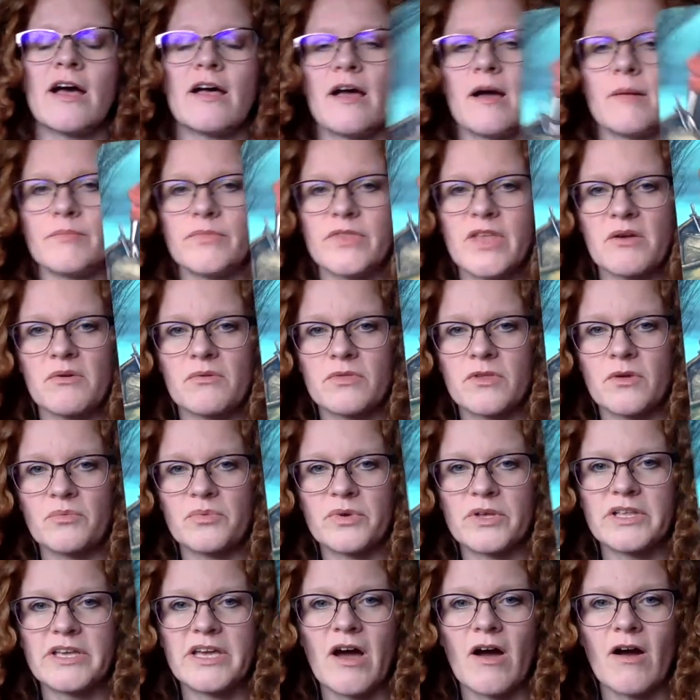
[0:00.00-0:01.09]
Um, they, they
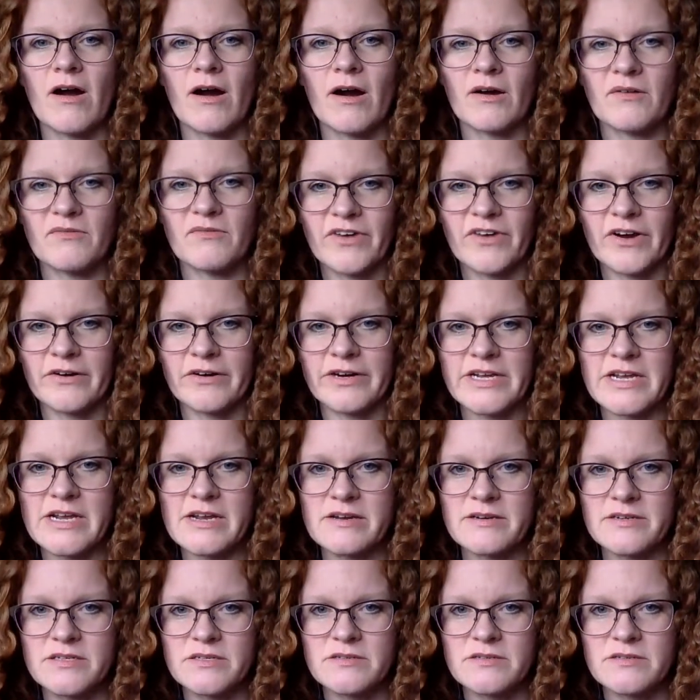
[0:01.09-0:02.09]
really are very